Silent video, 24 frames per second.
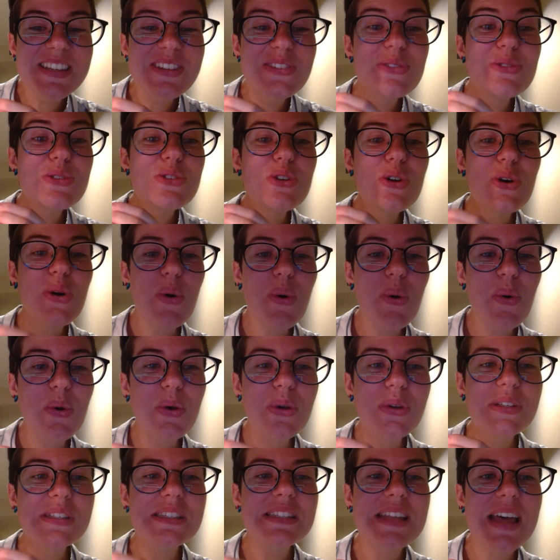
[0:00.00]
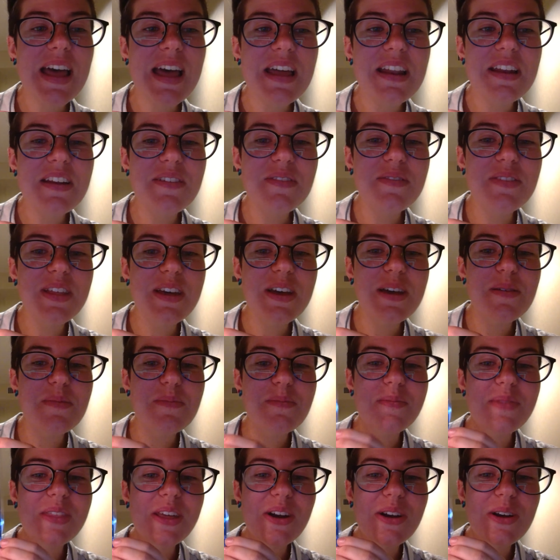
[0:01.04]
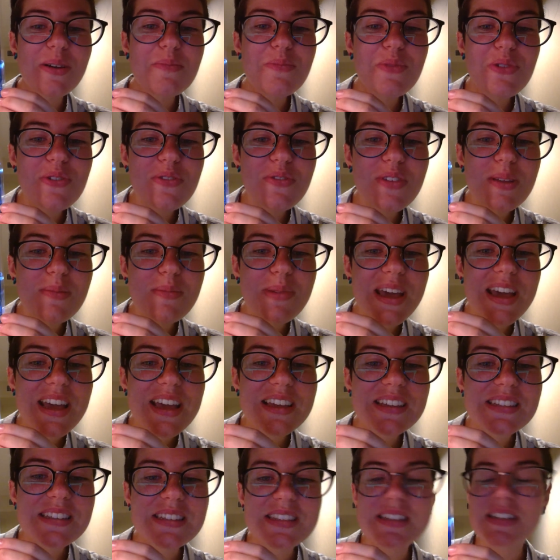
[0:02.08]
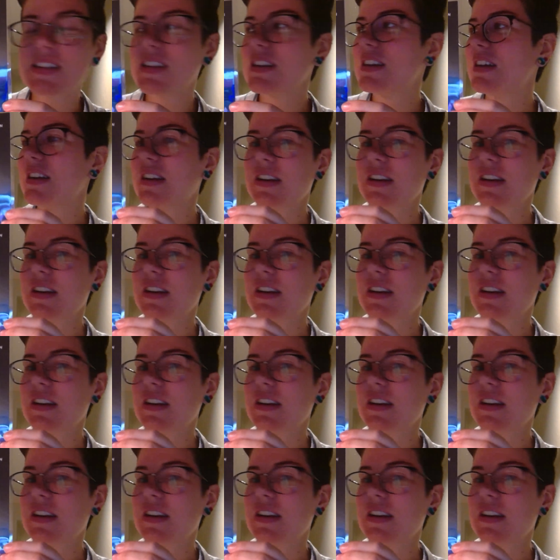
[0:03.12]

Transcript: and there's a whole set of them that are movie based.